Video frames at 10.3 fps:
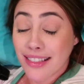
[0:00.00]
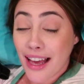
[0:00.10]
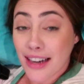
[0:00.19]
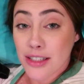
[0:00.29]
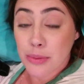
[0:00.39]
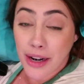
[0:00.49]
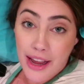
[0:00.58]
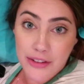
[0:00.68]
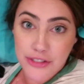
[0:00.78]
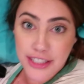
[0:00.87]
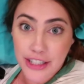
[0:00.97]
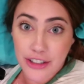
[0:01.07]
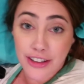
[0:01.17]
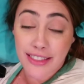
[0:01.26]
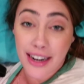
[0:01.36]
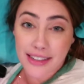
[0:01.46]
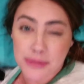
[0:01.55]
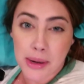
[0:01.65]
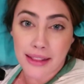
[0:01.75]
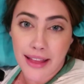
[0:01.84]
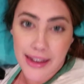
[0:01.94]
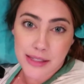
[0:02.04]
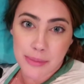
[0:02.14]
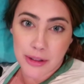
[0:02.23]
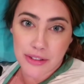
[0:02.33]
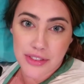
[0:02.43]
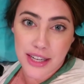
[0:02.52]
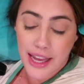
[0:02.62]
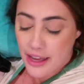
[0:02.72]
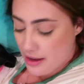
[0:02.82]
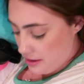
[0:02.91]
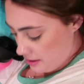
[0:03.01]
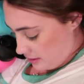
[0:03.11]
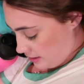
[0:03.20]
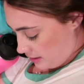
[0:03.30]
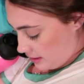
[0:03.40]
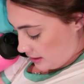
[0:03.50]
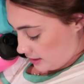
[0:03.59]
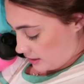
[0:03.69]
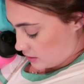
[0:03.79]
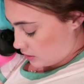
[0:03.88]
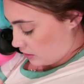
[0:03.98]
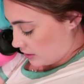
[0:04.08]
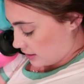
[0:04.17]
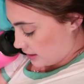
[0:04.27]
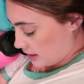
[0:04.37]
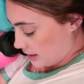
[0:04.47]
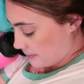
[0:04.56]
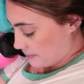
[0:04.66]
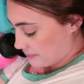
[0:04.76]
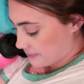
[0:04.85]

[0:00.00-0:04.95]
that is what I had for dinner. That is my last meal of the day. It is currently